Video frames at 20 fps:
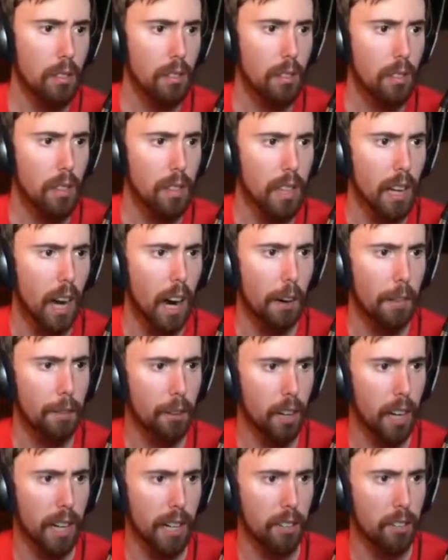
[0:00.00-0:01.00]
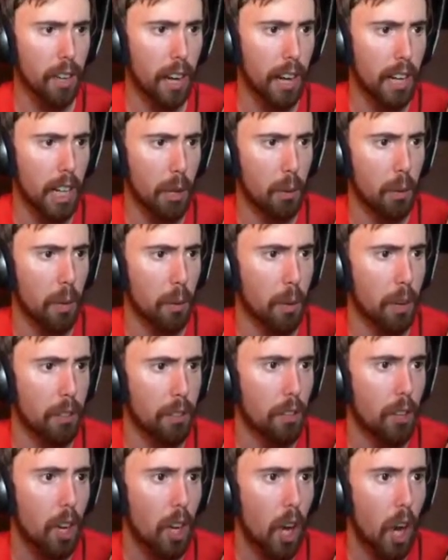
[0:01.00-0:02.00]
Yeah, I forgot exactly what it
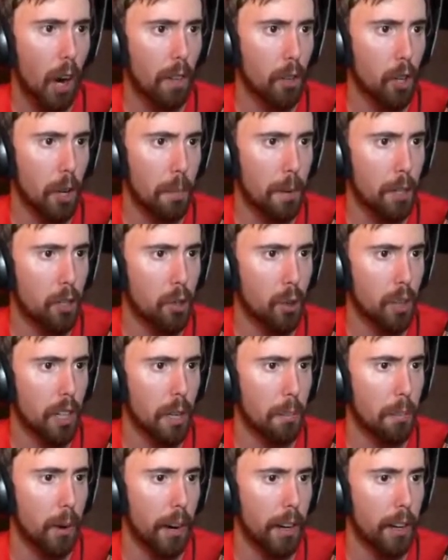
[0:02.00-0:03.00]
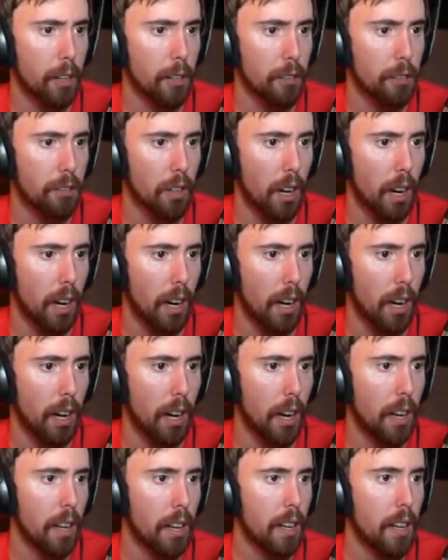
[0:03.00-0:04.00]
was. Overwhelming majority of players
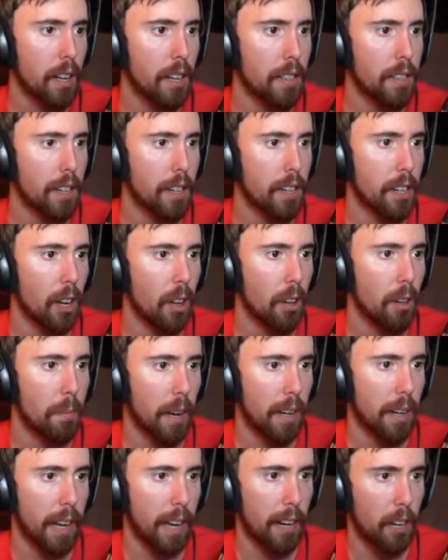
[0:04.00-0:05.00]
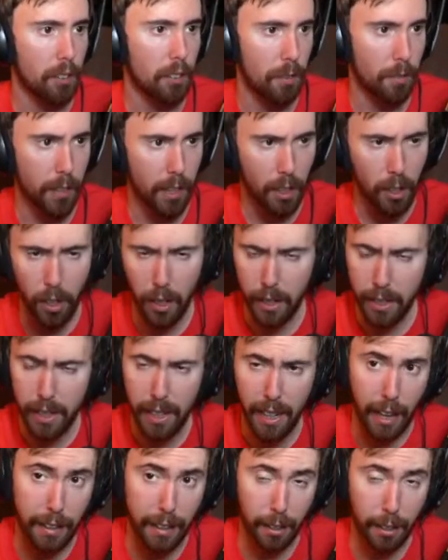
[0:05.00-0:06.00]
didn't know about add-ons in vanilla.
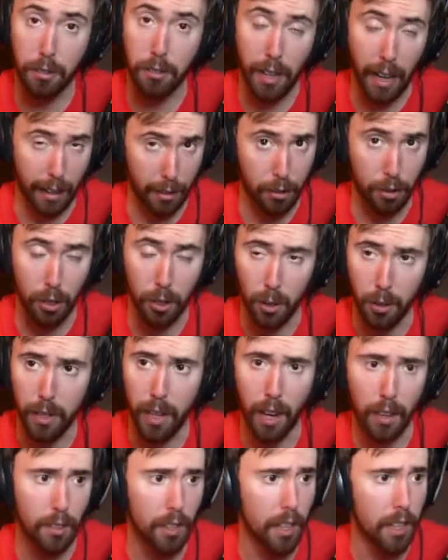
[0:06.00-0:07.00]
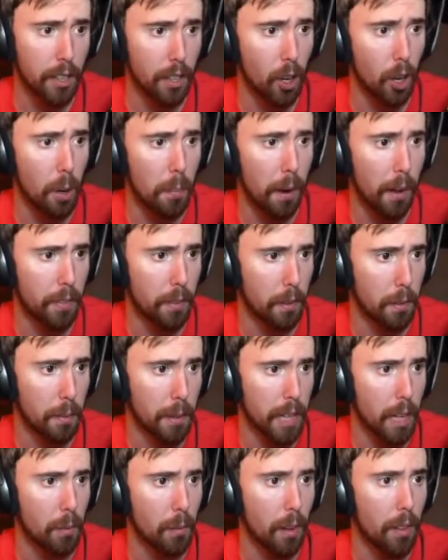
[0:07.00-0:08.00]
Yeah, there's that too. Yeah, they didn't know about them to
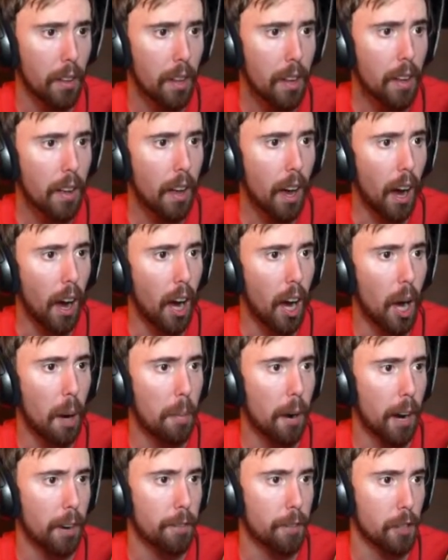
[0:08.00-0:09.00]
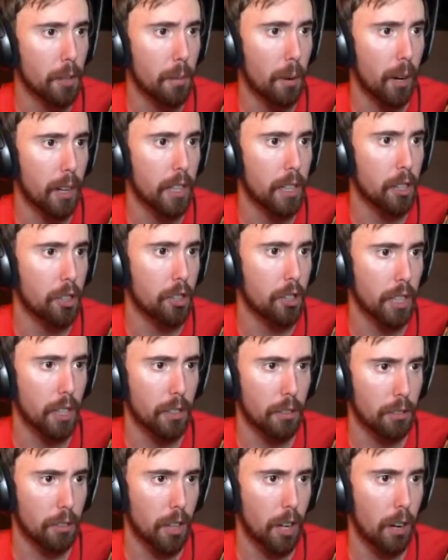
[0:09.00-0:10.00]
begin with. Buying fruit in the market is cheating
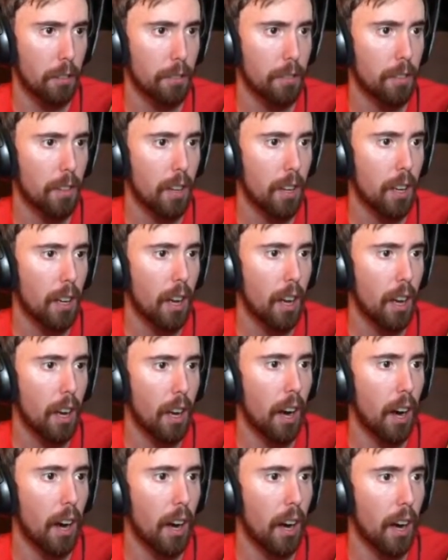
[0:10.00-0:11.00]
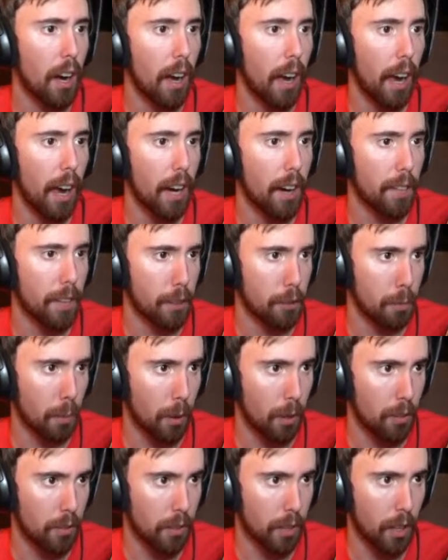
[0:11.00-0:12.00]
yourself out of the
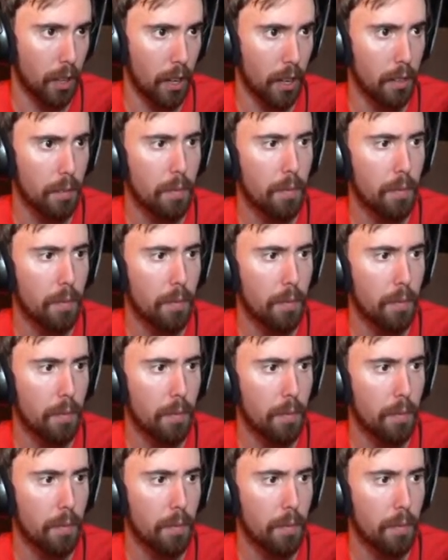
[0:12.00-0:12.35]
experience of the hunt.